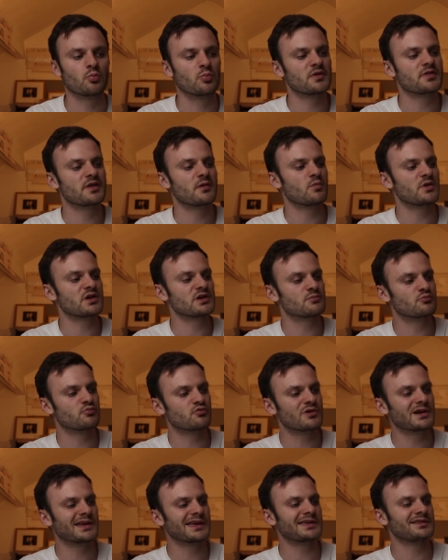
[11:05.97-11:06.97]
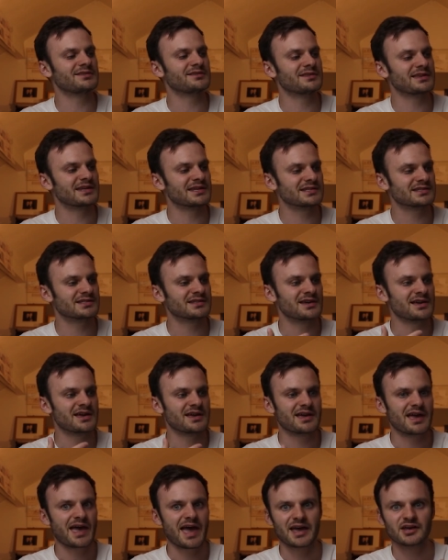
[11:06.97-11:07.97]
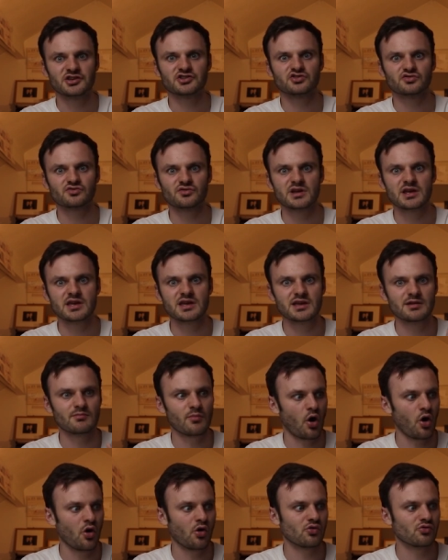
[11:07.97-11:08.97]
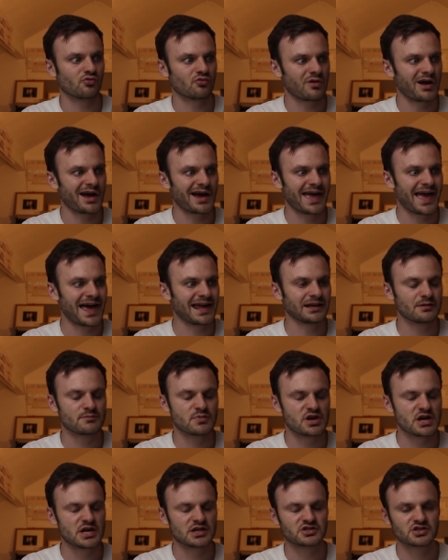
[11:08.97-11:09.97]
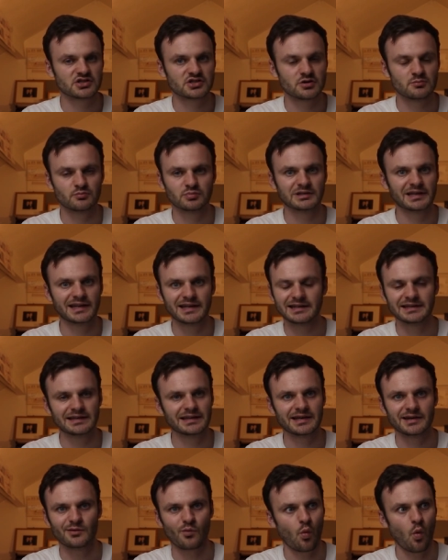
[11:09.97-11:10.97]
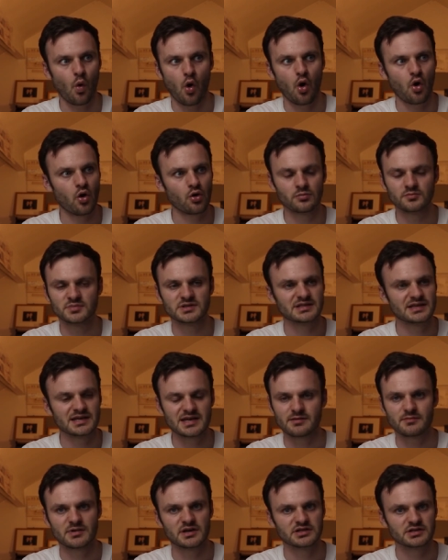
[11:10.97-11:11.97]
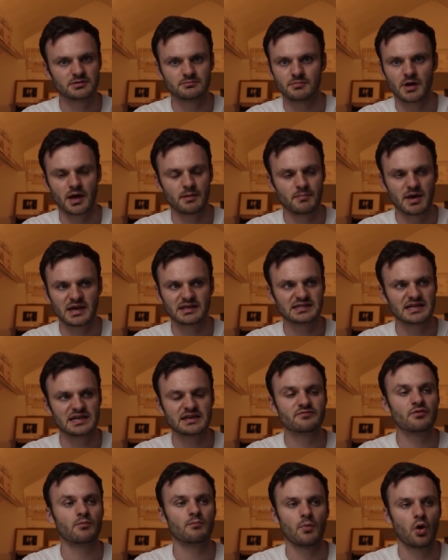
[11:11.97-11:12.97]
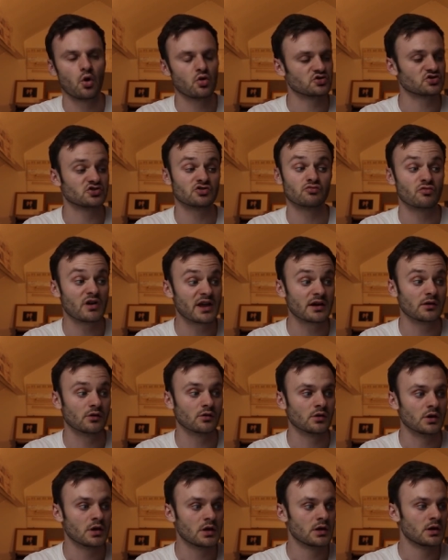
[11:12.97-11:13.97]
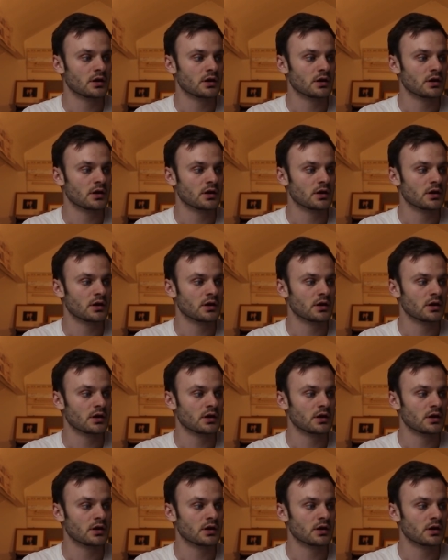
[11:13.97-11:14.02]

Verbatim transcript: But then when you bring in this extreme alt-right element, it just completely warps the image and, and makes it even more surreal.